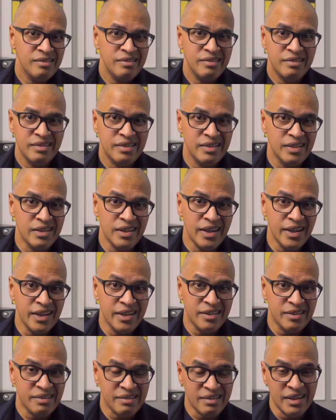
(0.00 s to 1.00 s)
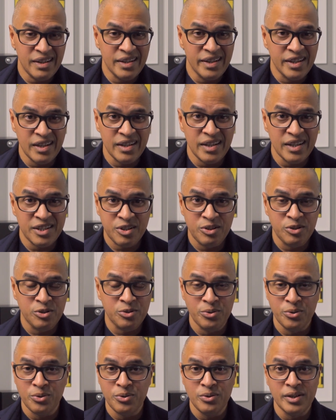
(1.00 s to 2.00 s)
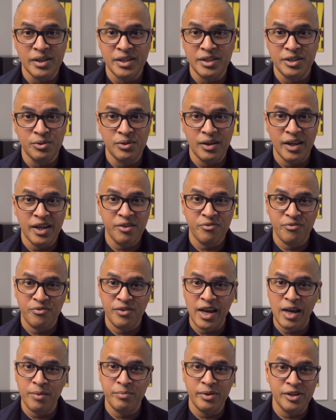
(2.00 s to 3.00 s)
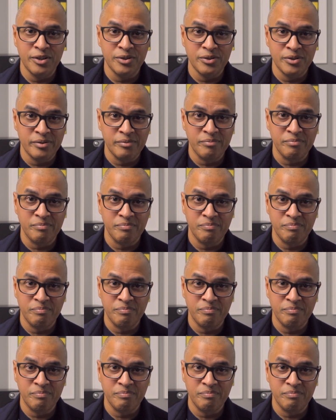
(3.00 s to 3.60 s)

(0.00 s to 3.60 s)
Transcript: you like a little less control and you like flabbier